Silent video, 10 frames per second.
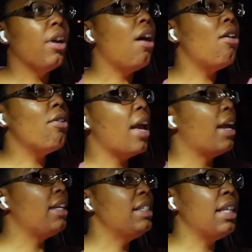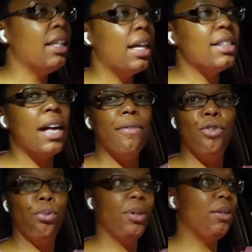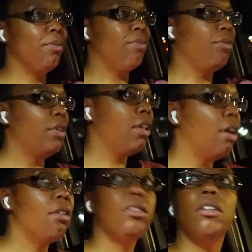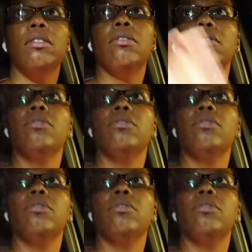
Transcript: Oh, okay. He's standing outside for me. Hold on.